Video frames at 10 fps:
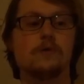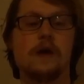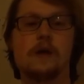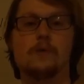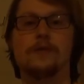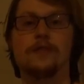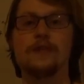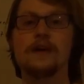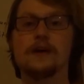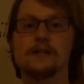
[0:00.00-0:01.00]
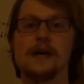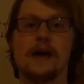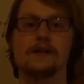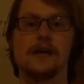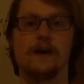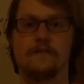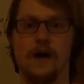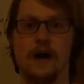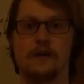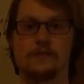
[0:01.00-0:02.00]
then it would think 10 is at
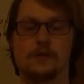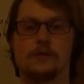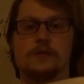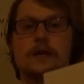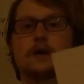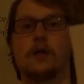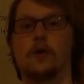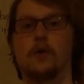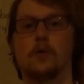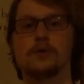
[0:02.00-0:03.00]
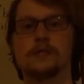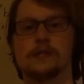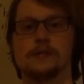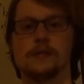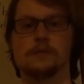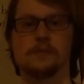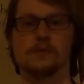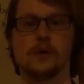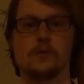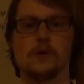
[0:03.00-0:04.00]
5. So it'll take the whole distance
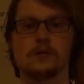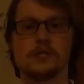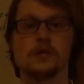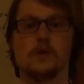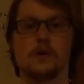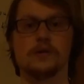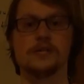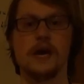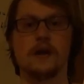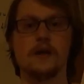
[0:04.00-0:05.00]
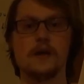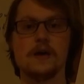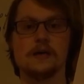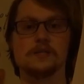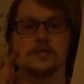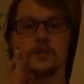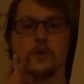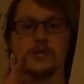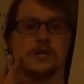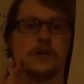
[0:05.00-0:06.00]
between 0 and 10 and
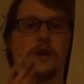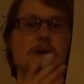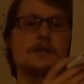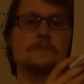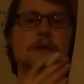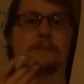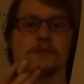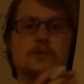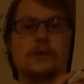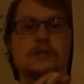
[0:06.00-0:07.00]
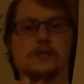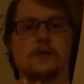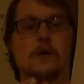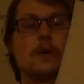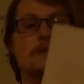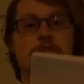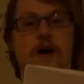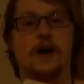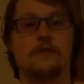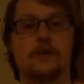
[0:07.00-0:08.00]
squish it to be between 0 and
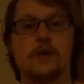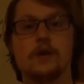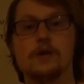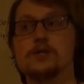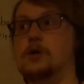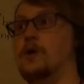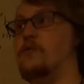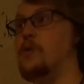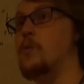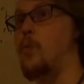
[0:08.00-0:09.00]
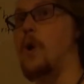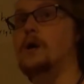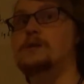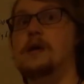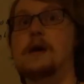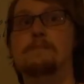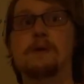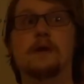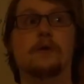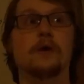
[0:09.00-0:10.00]
5. So if we want a
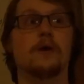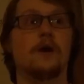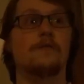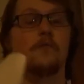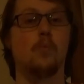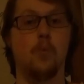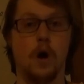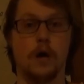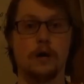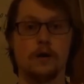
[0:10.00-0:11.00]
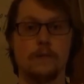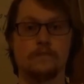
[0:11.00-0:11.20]
period of 1,